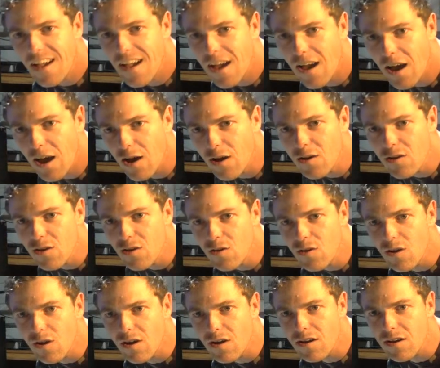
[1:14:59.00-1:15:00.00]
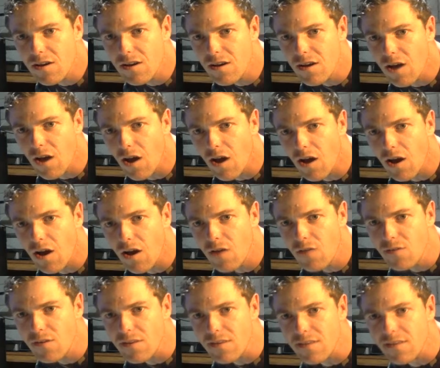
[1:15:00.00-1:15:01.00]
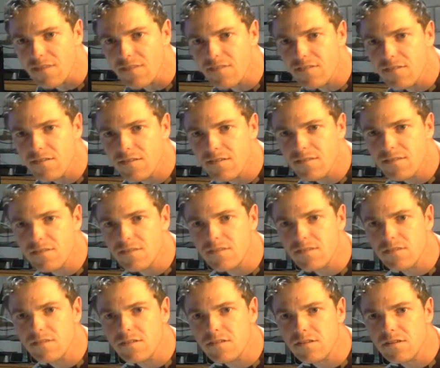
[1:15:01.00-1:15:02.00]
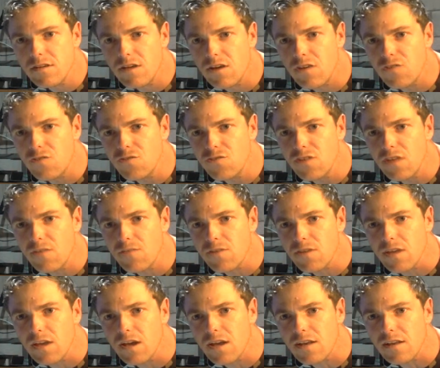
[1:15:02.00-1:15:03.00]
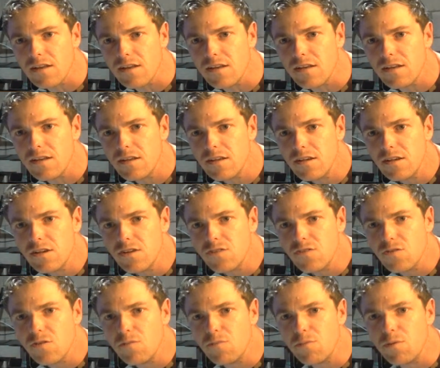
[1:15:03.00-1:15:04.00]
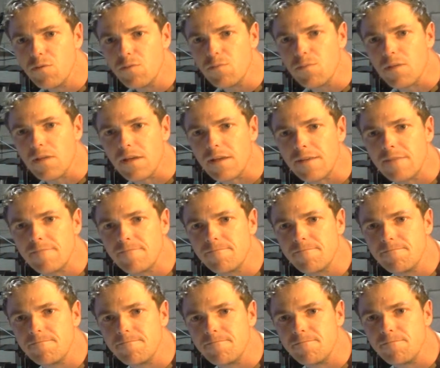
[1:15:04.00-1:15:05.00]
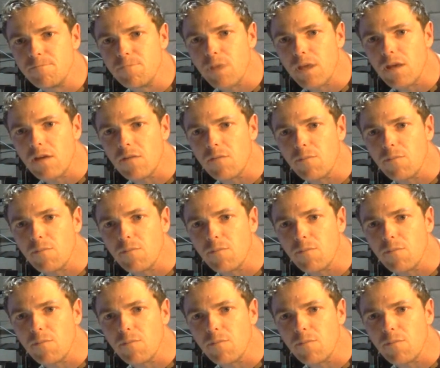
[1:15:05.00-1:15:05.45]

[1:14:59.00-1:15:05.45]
How are you oding this? I usually have to cut it to a build plate, paint on